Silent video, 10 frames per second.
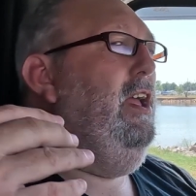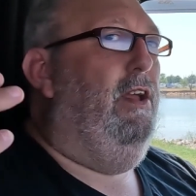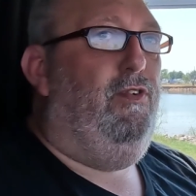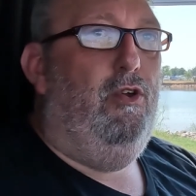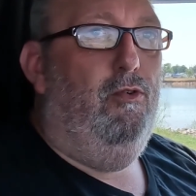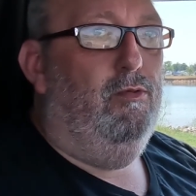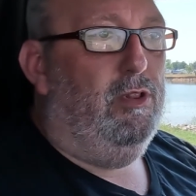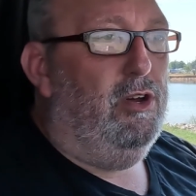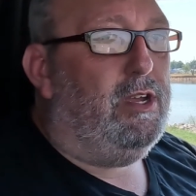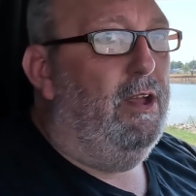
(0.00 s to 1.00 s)
If you
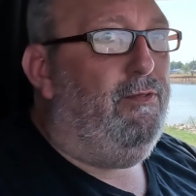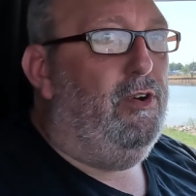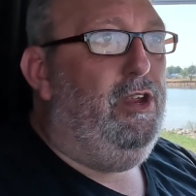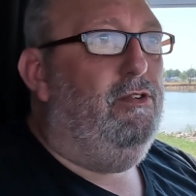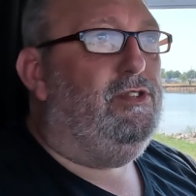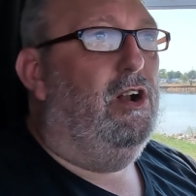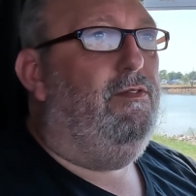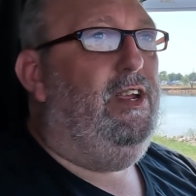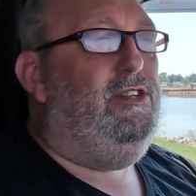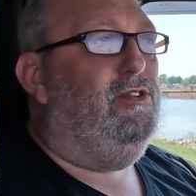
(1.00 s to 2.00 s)
look for used
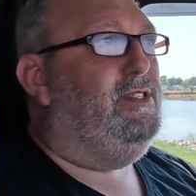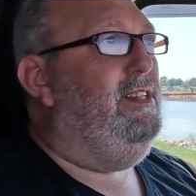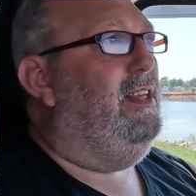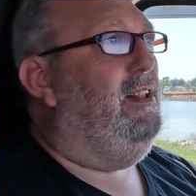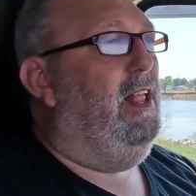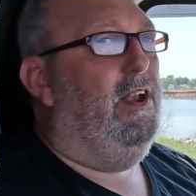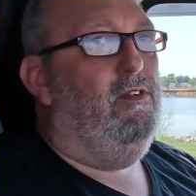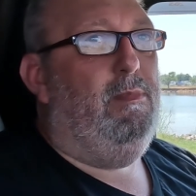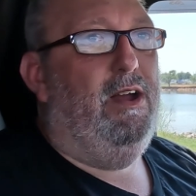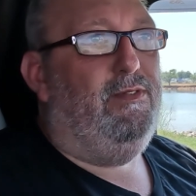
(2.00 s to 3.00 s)
RVs, you'll see that a lot of
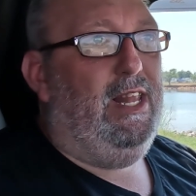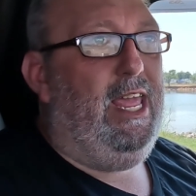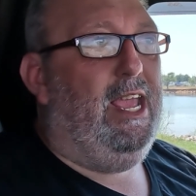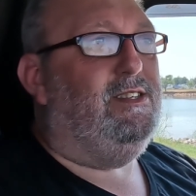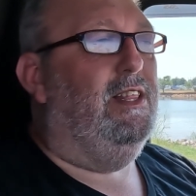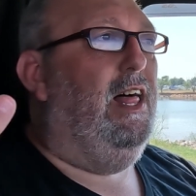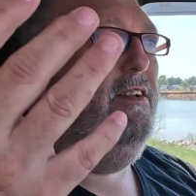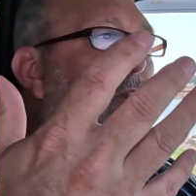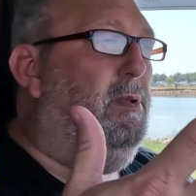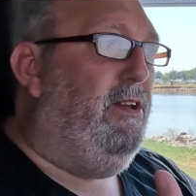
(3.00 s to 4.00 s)
them have leaks. A lot
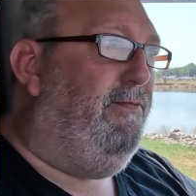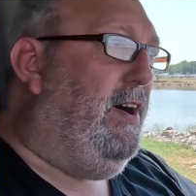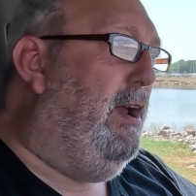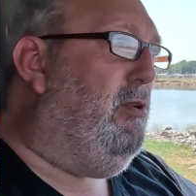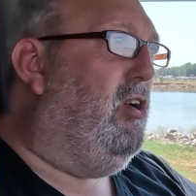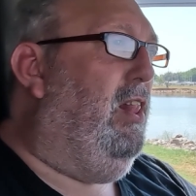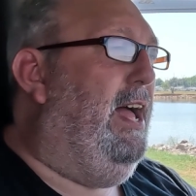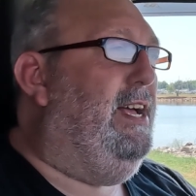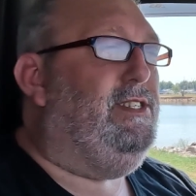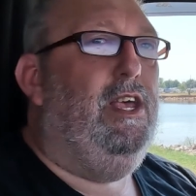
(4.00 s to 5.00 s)
of them need
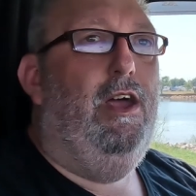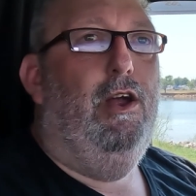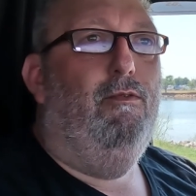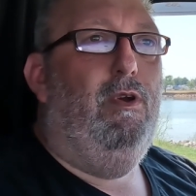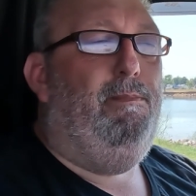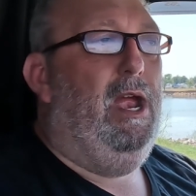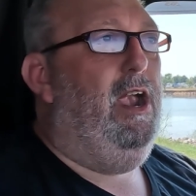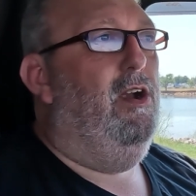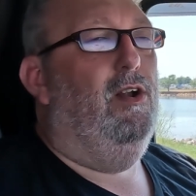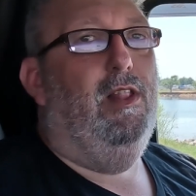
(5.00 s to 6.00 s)
fiberglass
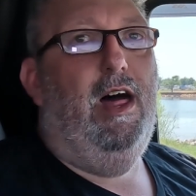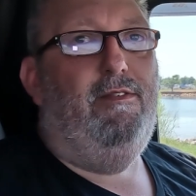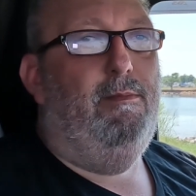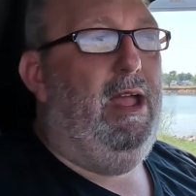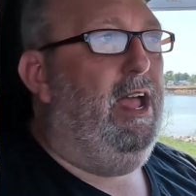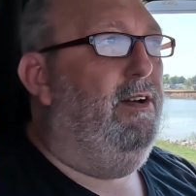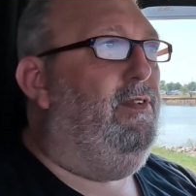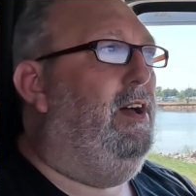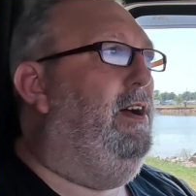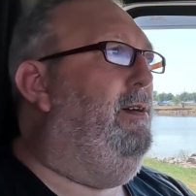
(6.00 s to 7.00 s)
repair. A lot of them have
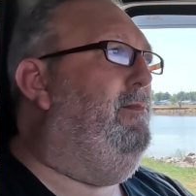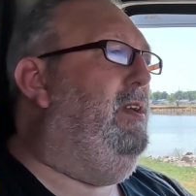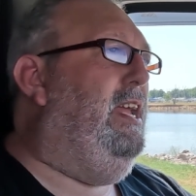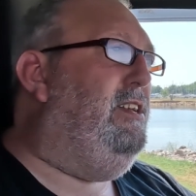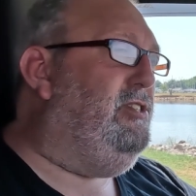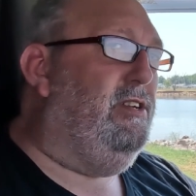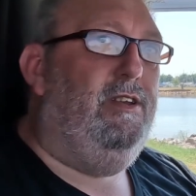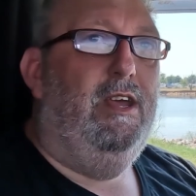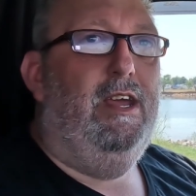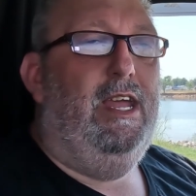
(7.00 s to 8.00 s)
engine
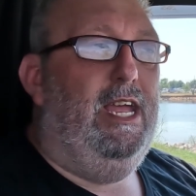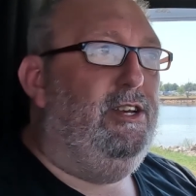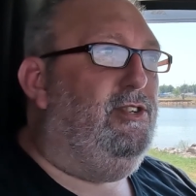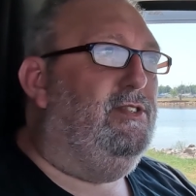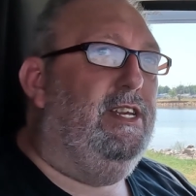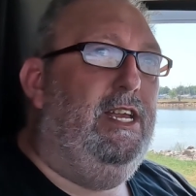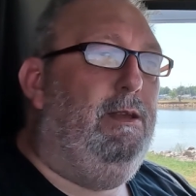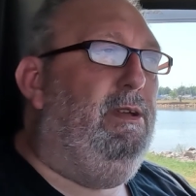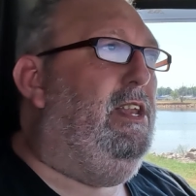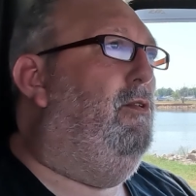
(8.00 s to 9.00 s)
issues that need to
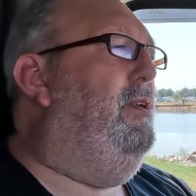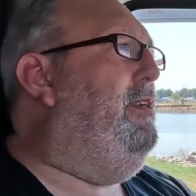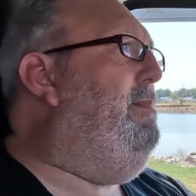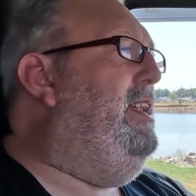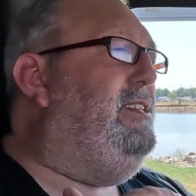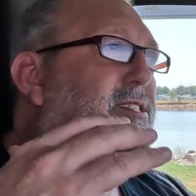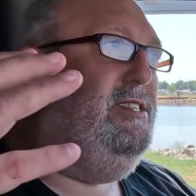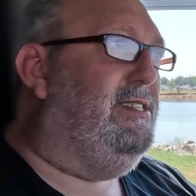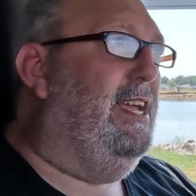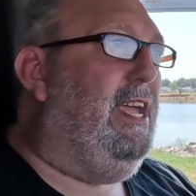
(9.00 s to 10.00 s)
be dealt with. I mean, it's
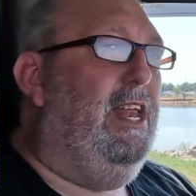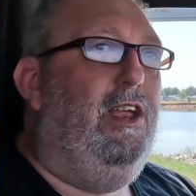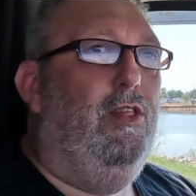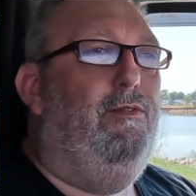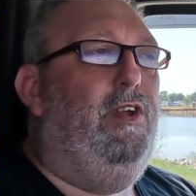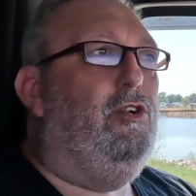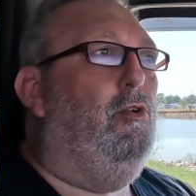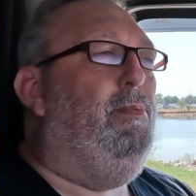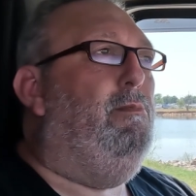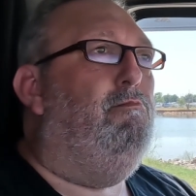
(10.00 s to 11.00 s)
just like any other vehicle,
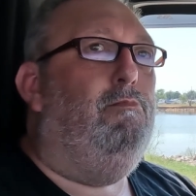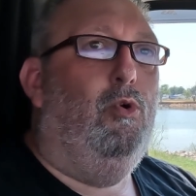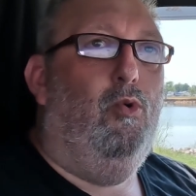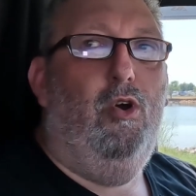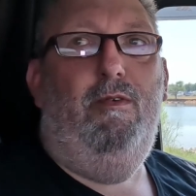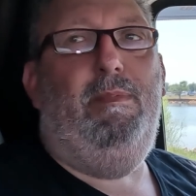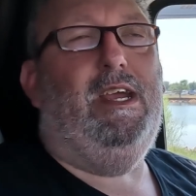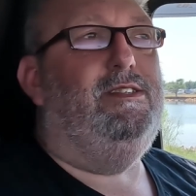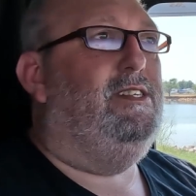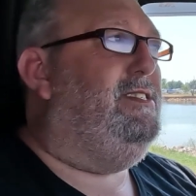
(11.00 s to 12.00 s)
but more
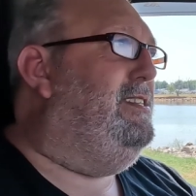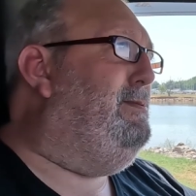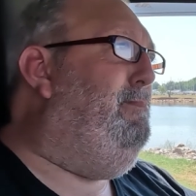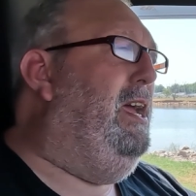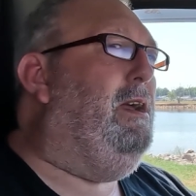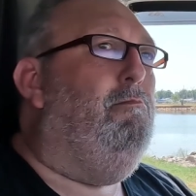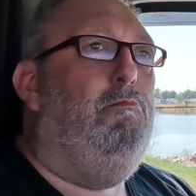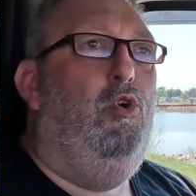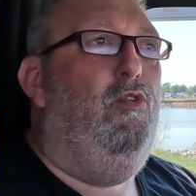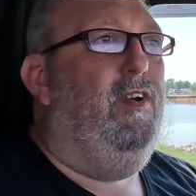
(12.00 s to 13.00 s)
because it's this big
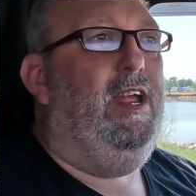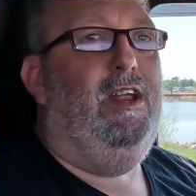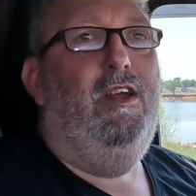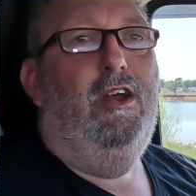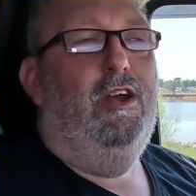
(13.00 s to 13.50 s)
moving